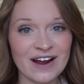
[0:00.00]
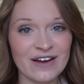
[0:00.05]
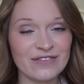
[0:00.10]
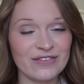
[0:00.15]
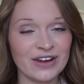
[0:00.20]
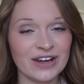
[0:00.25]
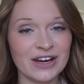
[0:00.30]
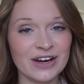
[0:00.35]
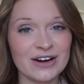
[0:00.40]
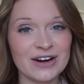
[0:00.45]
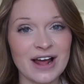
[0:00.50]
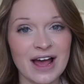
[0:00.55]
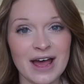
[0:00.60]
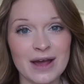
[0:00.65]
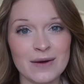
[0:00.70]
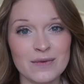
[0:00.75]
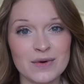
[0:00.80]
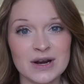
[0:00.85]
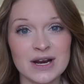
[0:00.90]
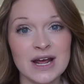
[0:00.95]
I figured
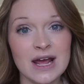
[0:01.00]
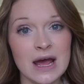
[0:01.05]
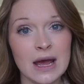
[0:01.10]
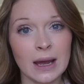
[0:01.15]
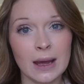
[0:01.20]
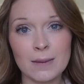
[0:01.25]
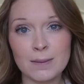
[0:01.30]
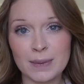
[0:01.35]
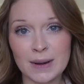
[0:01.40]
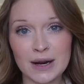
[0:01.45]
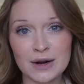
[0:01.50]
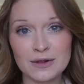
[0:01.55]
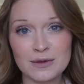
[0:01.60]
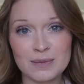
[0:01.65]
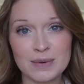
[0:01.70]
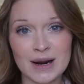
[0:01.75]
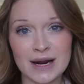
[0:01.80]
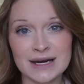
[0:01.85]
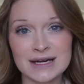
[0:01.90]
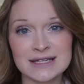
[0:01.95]
I would compare the
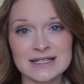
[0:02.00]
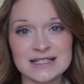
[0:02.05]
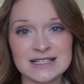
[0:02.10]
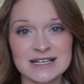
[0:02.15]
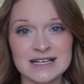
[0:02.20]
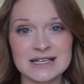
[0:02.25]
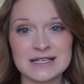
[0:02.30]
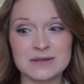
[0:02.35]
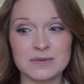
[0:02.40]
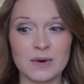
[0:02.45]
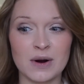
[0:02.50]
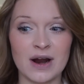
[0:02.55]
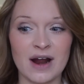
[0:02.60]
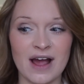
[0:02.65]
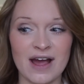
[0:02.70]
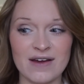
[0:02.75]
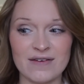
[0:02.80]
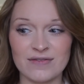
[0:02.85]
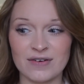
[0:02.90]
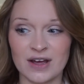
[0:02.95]
pregnancies where
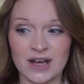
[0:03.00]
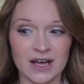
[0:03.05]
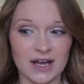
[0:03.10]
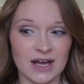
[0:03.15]
I've